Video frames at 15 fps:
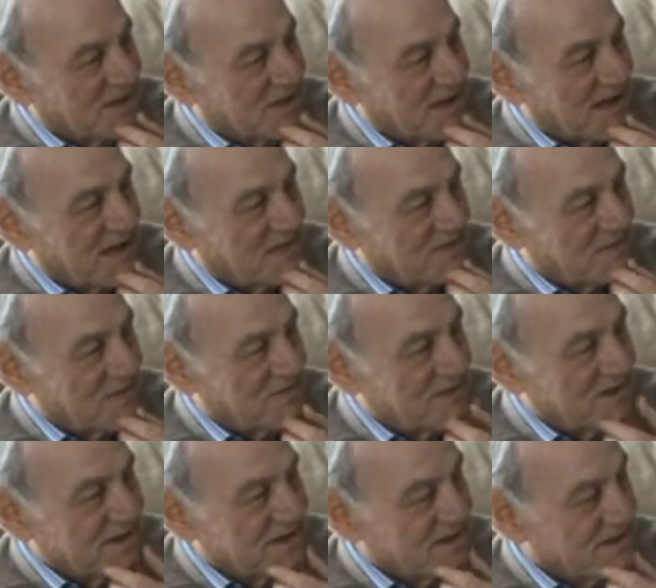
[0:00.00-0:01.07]
in the cafe
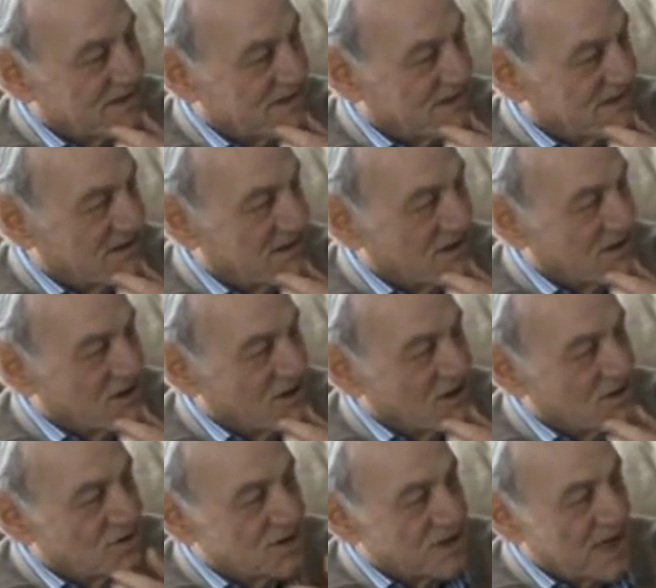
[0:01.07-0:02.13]
when...
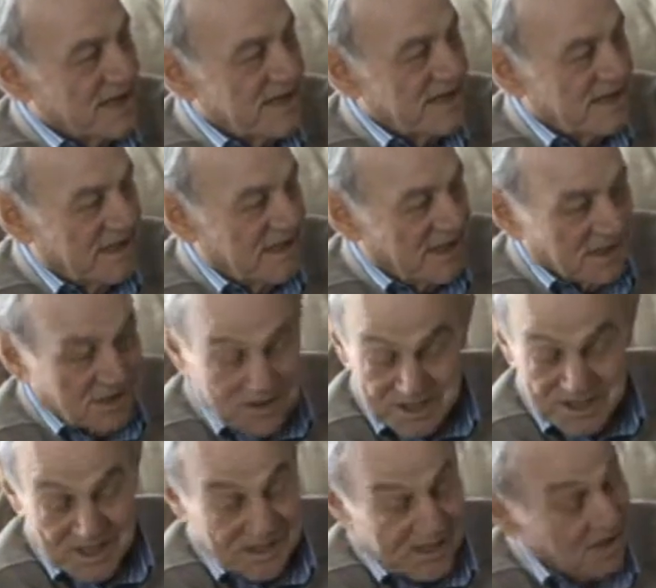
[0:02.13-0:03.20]
Because
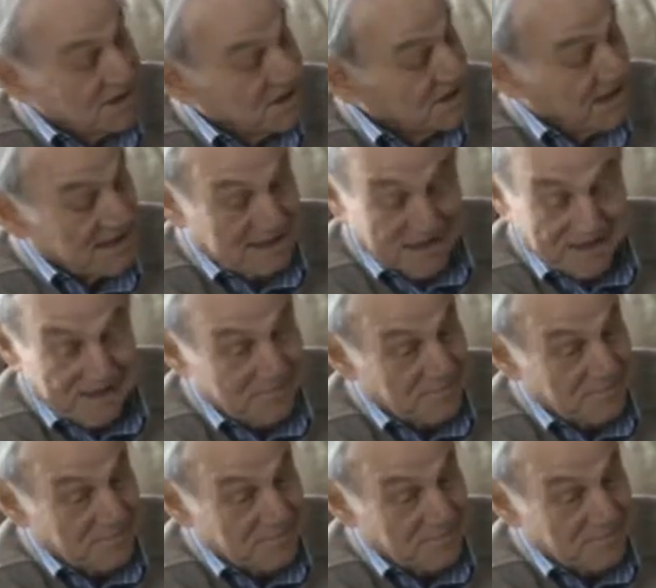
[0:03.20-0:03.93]
I tell you,